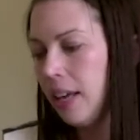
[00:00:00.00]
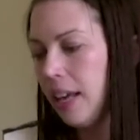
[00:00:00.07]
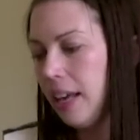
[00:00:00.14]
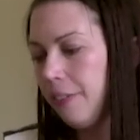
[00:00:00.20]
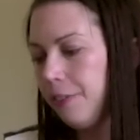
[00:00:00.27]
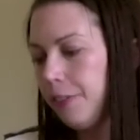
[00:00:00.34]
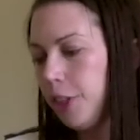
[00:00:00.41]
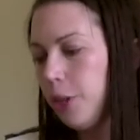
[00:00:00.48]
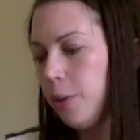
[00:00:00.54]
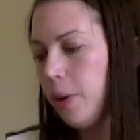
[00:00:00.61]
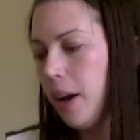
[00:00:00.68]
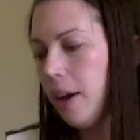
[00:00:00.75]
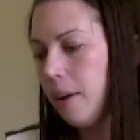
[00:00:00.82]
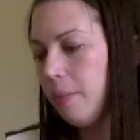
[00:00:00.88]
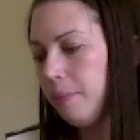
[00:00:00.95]
If you
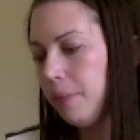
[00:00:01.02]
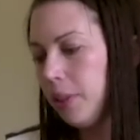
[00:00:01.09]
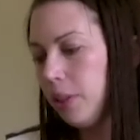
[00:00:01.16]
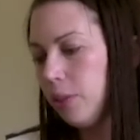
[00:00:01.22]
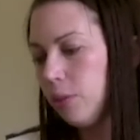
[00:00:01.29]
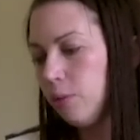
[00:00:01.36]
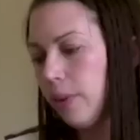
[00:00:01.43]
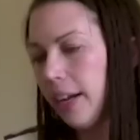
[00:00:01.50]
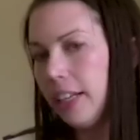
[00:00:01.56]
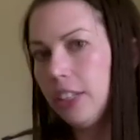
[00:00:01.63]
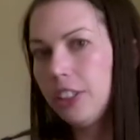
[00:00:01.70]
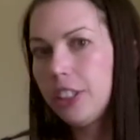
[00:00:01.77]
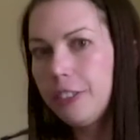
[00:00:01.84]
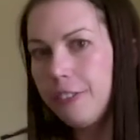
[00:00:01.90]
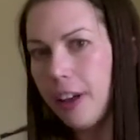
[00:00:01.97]
use
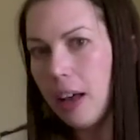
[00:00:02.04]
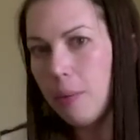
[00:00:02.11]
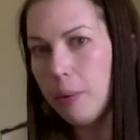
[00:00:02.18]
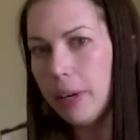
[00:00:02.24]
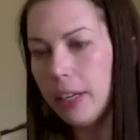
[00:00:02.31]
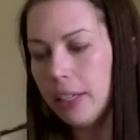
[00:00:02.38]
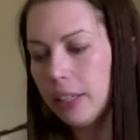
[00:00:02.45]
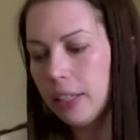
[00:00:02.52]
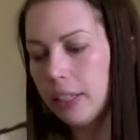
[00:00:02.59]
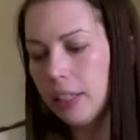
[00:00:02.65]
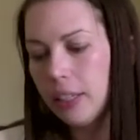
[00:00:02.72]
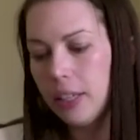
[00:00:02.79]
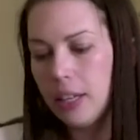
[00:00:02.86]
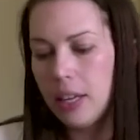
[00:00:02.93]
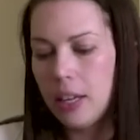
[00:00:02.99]
regular fabric,
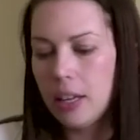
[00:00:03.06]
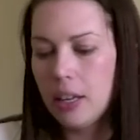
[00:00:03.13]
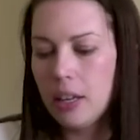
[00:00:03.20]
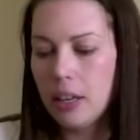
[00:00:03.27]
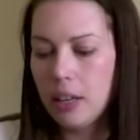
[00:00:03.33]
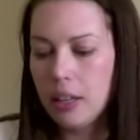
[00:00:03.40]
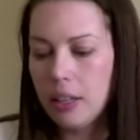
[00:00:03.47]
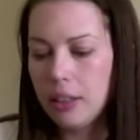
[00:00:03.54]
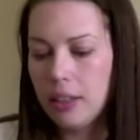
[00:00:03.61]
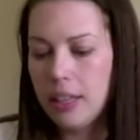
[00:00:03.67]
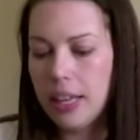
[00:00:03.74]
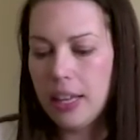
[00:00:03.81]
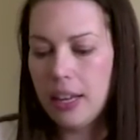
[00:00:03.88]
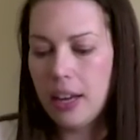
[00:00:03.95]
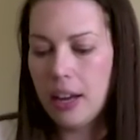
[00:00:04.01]

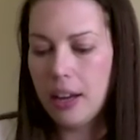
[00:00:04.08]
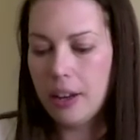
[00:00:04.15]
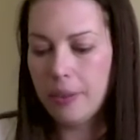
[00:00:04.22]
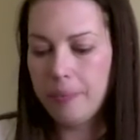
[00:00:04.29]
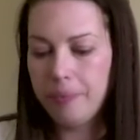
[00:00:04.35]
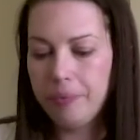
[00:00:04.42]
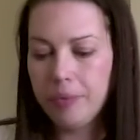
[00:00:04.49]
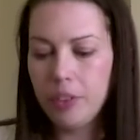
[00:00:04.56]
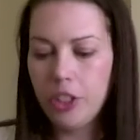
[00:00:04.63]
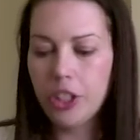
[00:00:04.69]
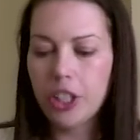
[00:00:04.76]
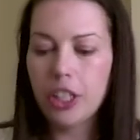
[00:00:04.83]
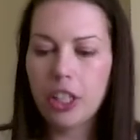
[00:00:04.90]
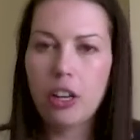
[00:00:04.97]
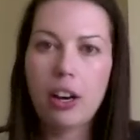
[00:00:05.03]
then
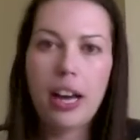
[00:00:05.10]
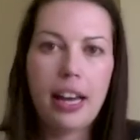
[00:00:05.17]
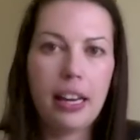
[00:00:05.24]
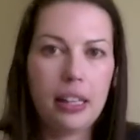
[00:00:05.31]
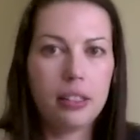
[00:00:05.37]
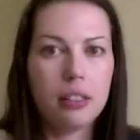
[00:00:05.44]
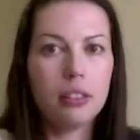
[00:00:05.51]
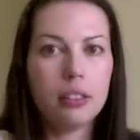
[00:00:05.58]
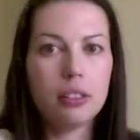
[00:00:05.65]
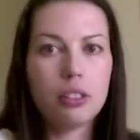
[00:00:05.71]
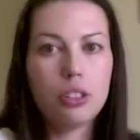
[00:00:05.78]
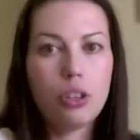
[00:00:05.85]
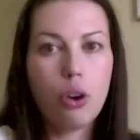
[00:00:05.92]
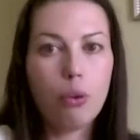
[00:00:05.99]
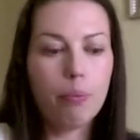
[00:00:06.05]
you're going to go ahead and
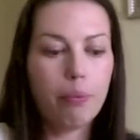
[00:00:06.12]
sew